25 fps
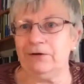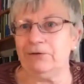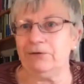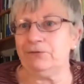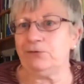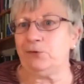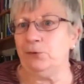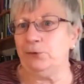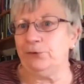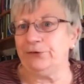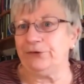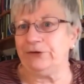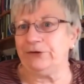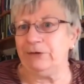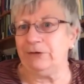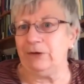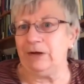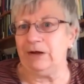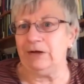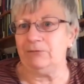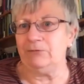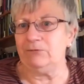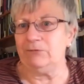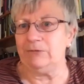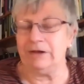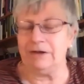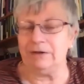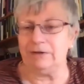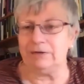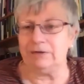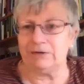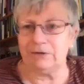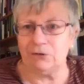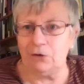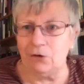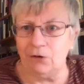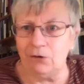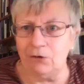Of course,
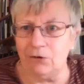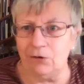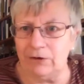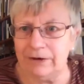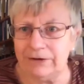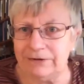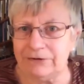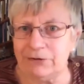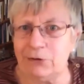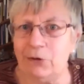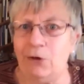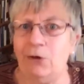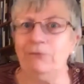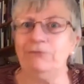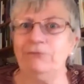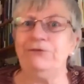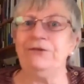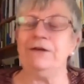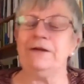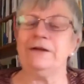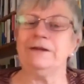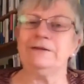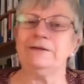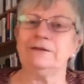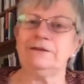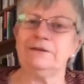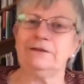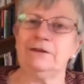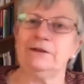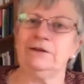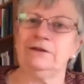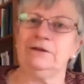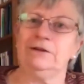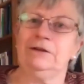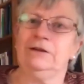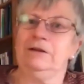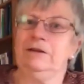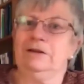it's obvious that
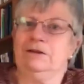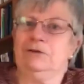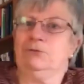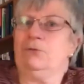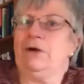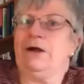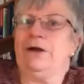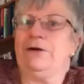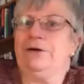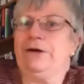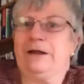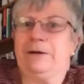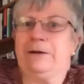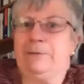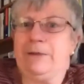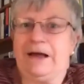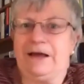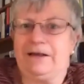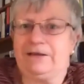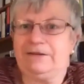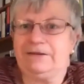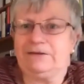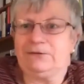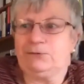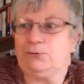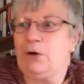wearing a mask.